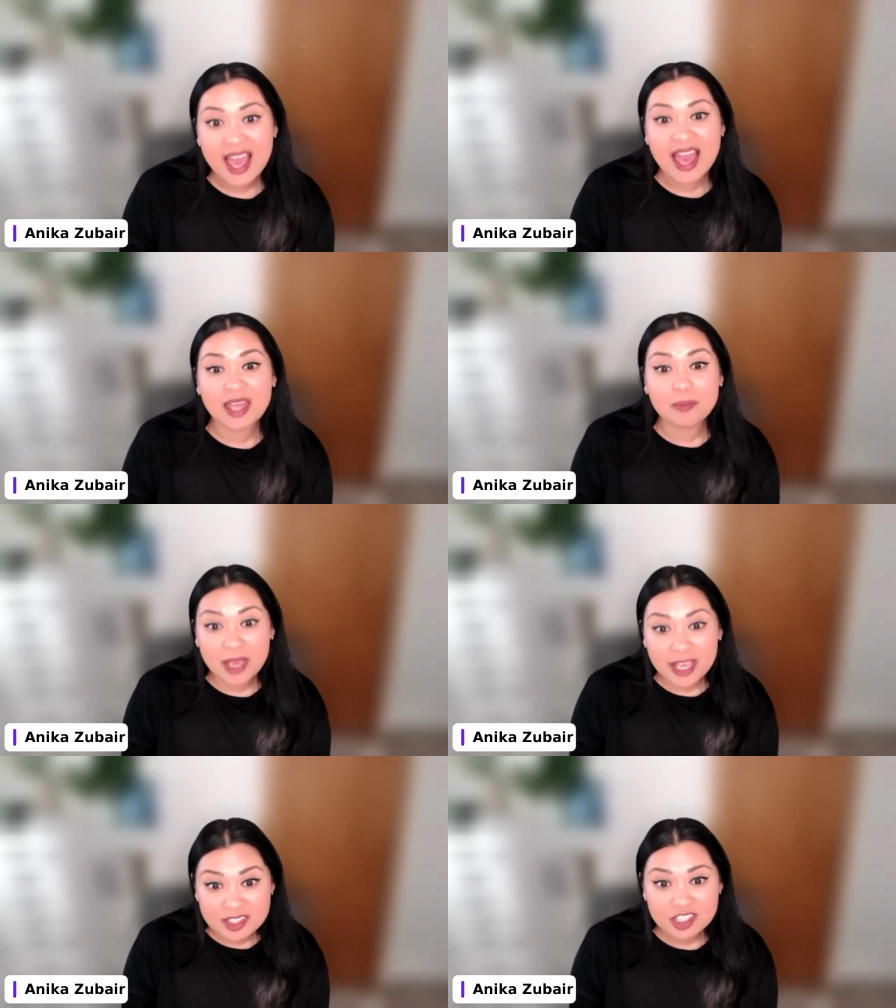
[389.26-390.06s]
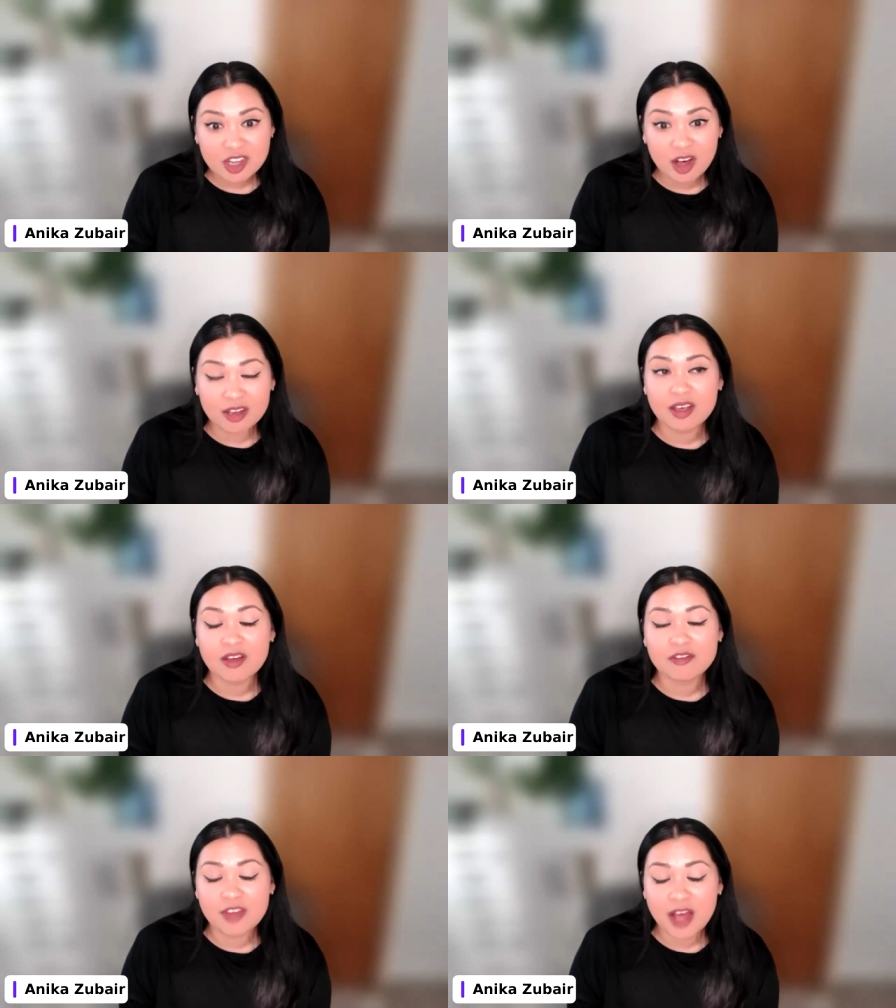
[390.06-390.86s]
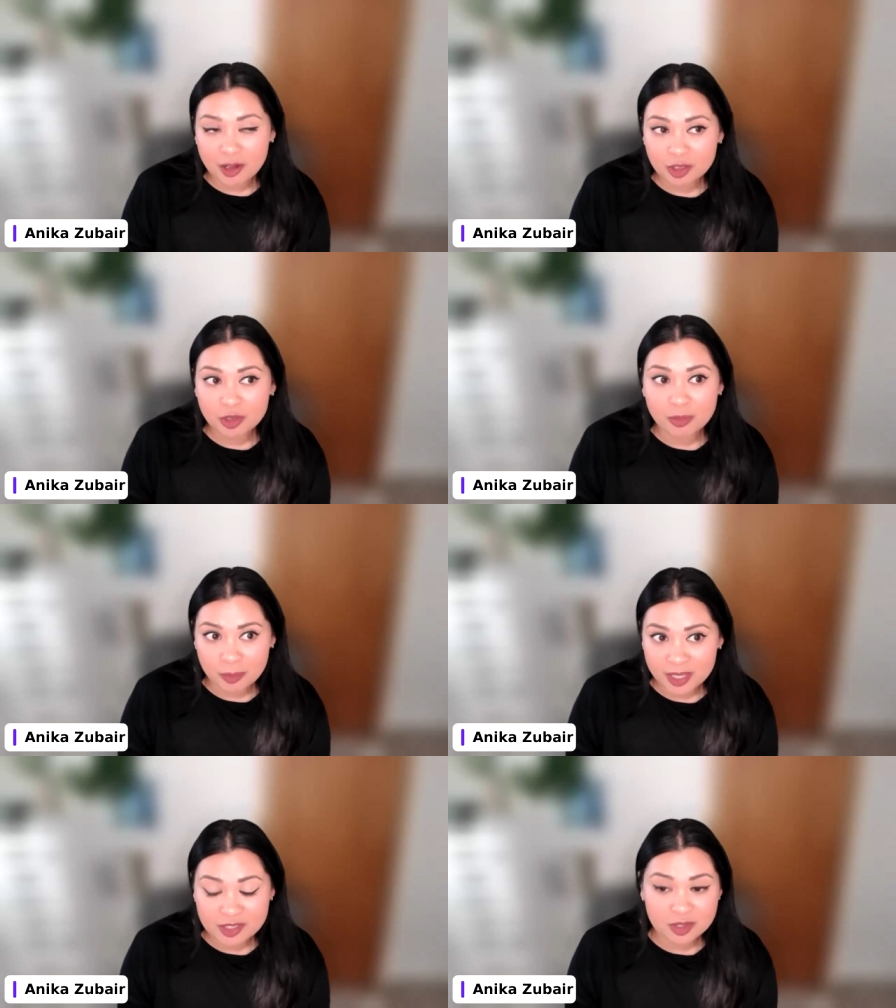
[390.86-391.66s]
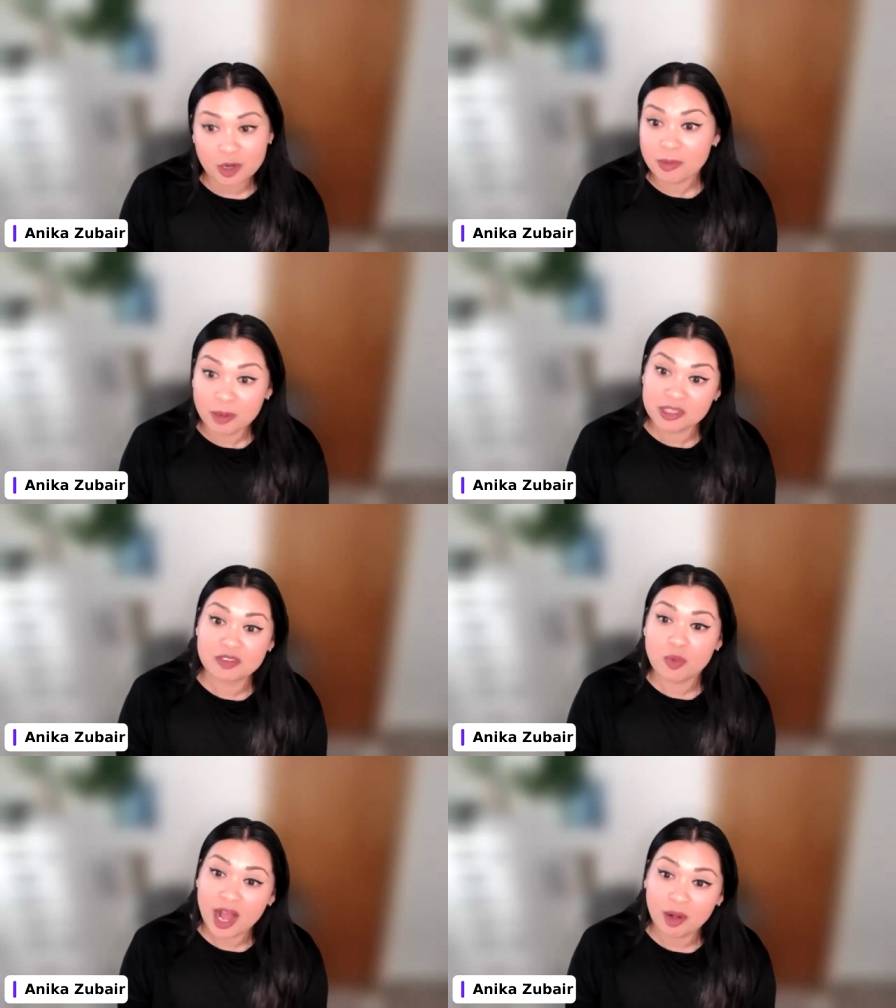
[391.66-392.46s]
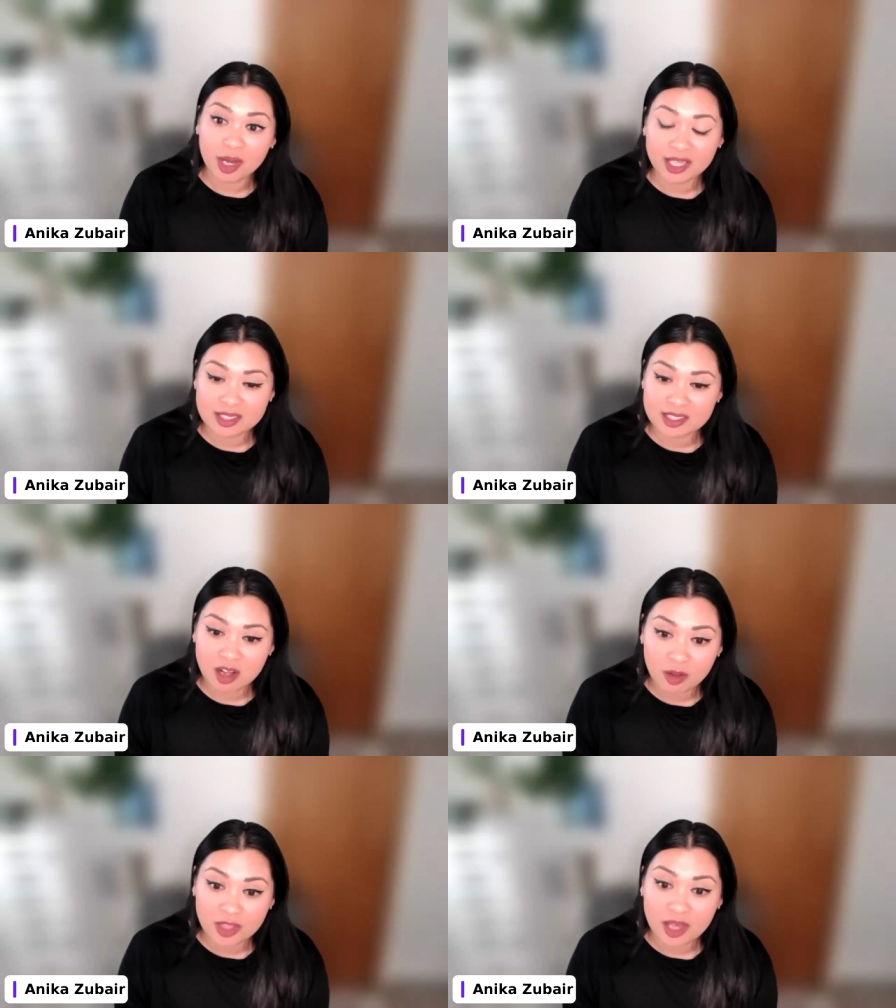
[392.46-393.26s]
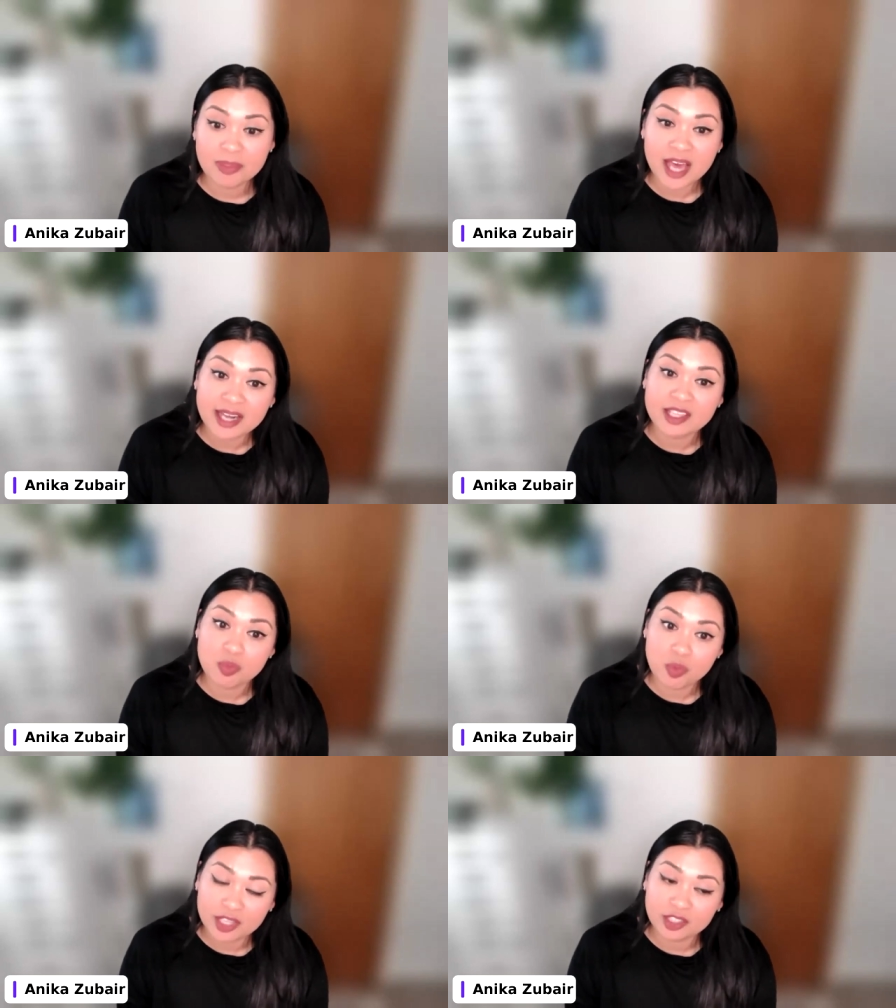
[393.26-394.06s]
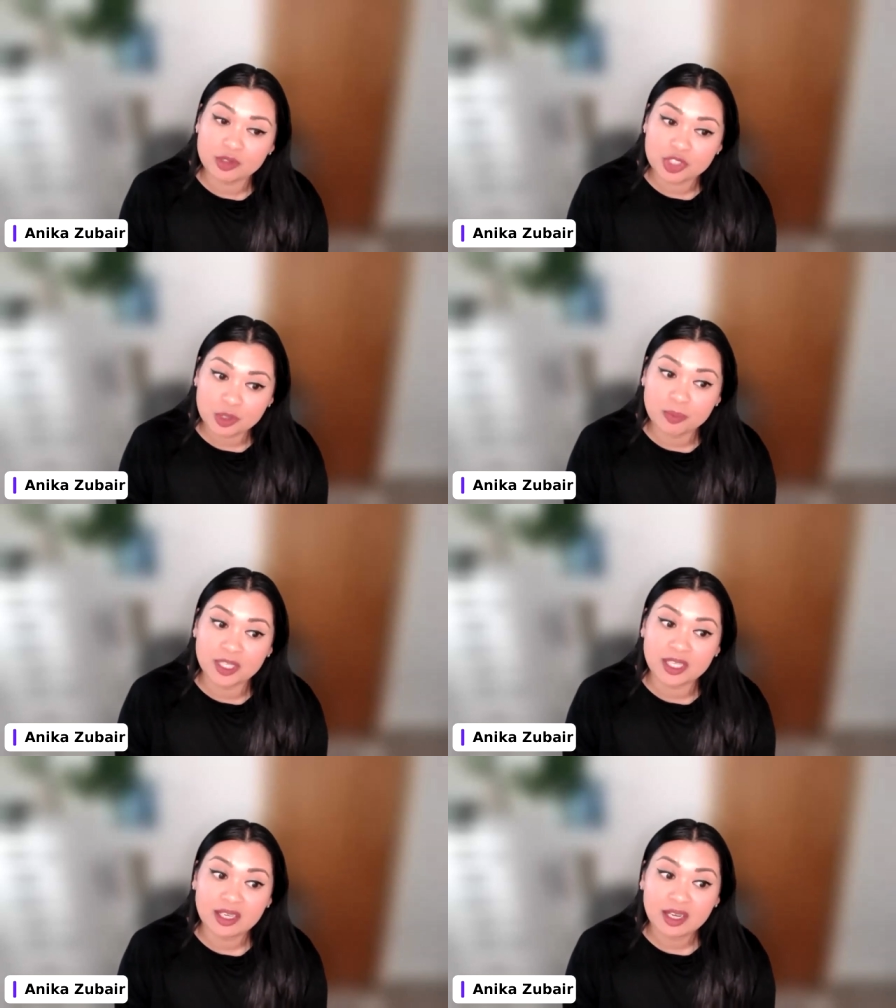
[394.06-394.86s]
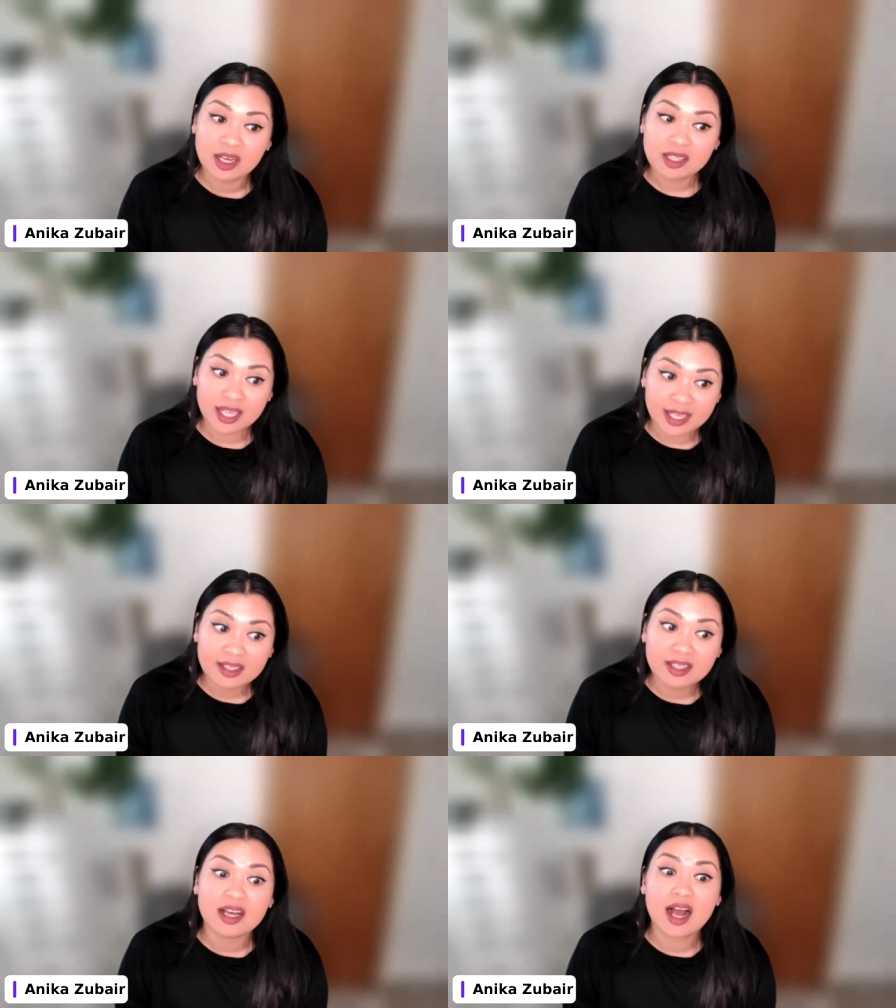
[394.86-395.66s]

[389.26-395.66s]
And based on value moments or moments of wow, I like to call them, that is when you should be like